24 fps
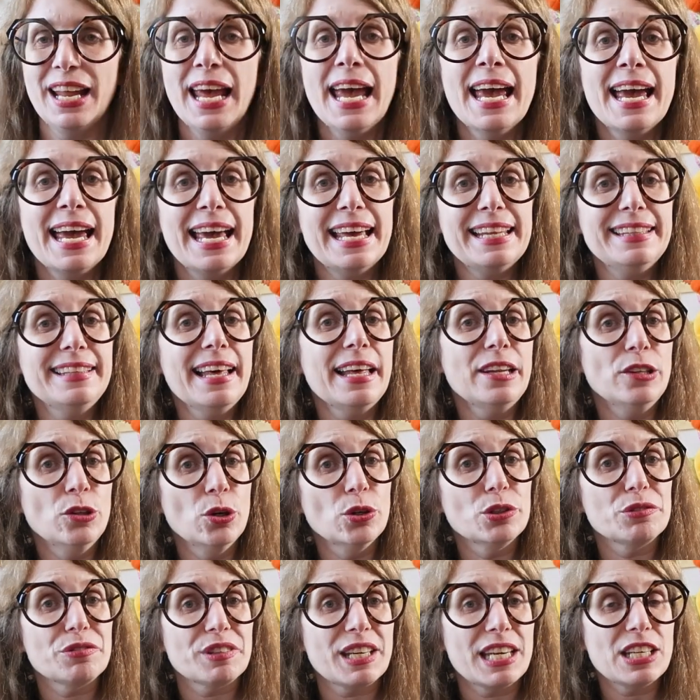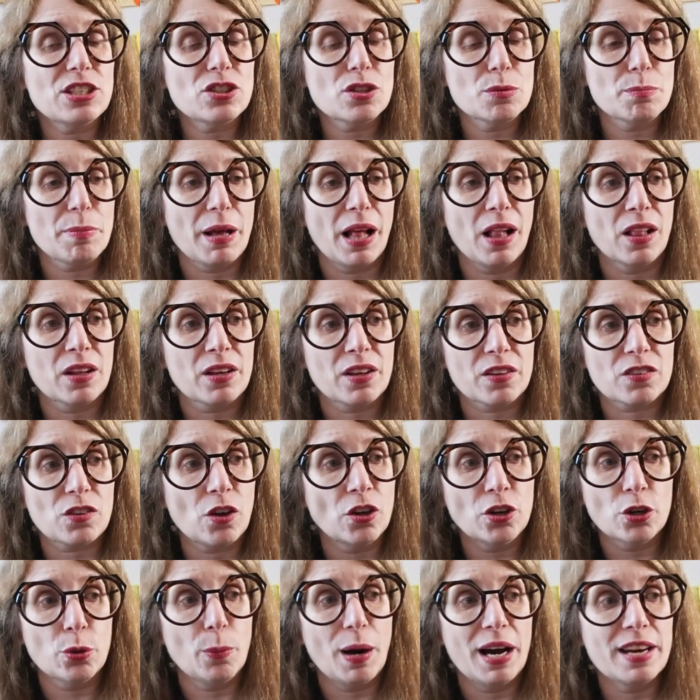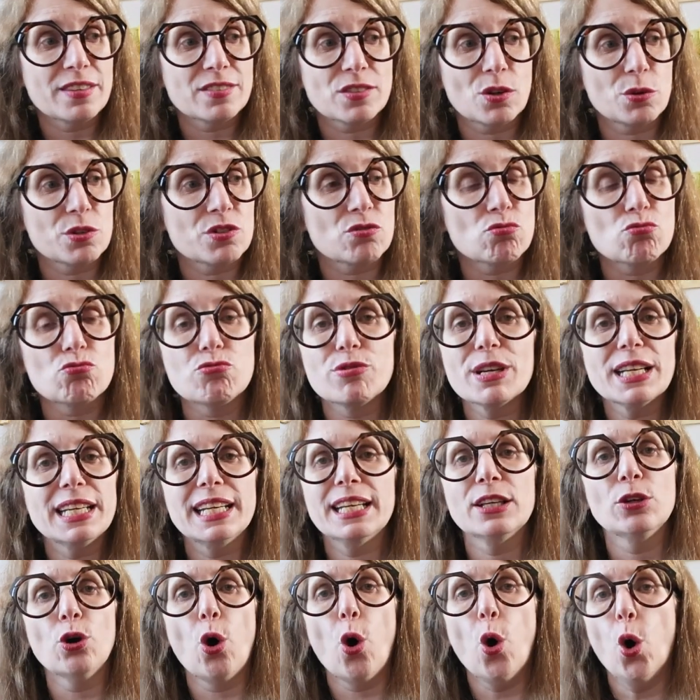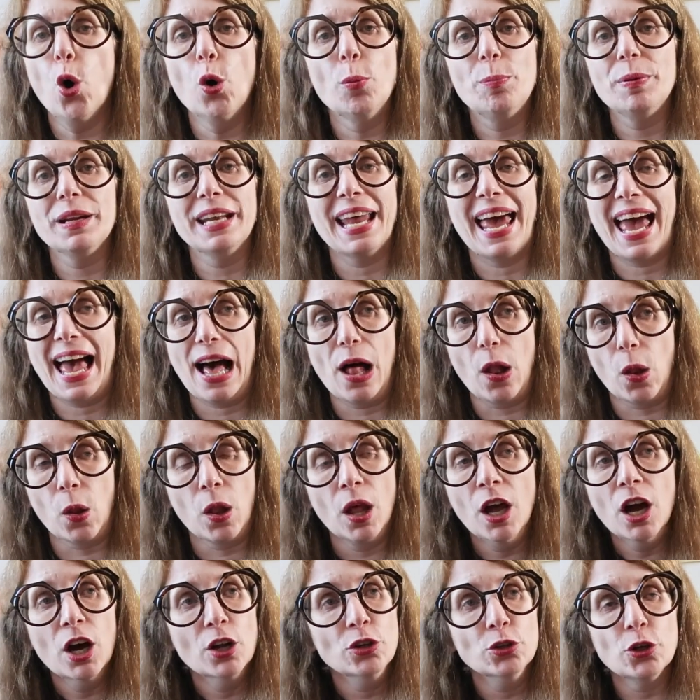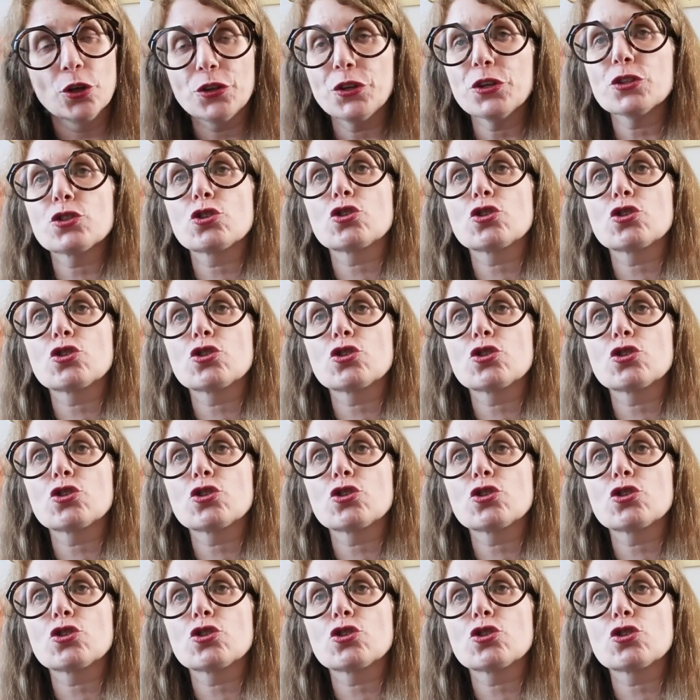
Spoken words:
Hit that notification bell, because otherwise there is really no hope in hell. Not a